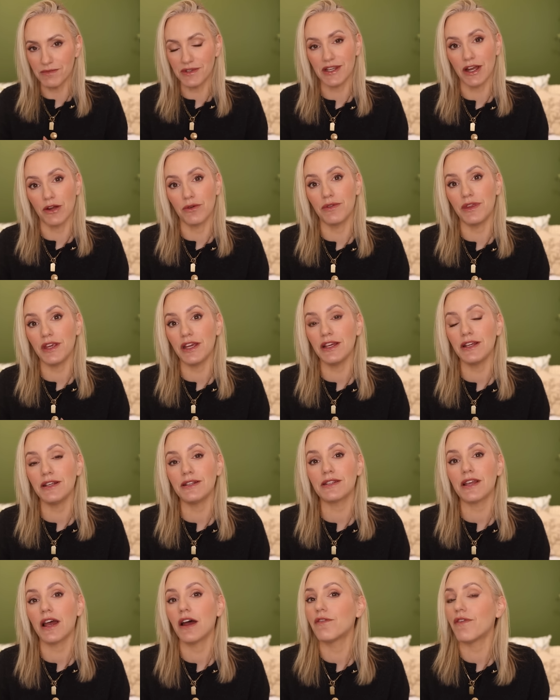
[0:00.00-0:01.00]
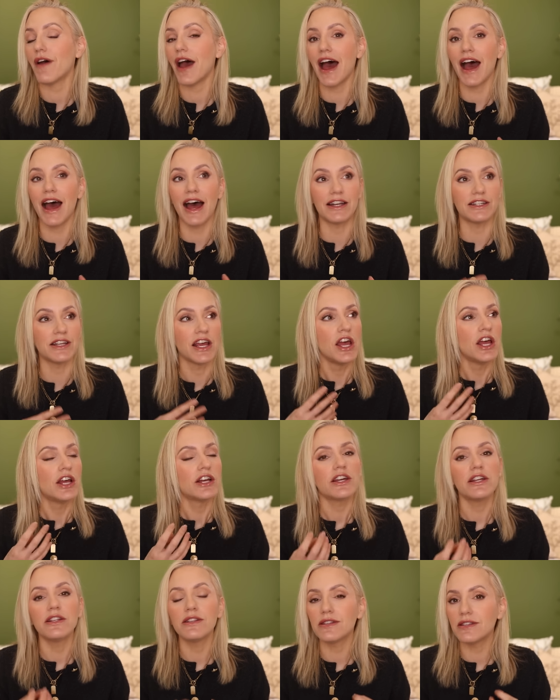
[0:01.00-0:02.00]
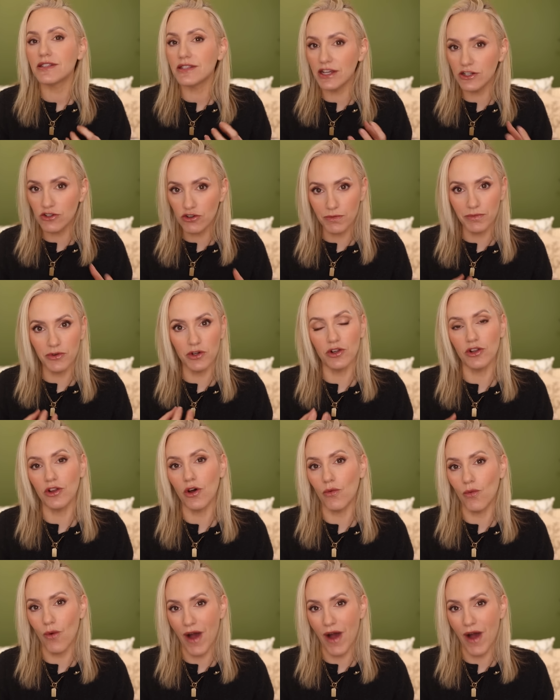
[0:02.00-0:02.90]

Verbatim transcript: So these have had considerable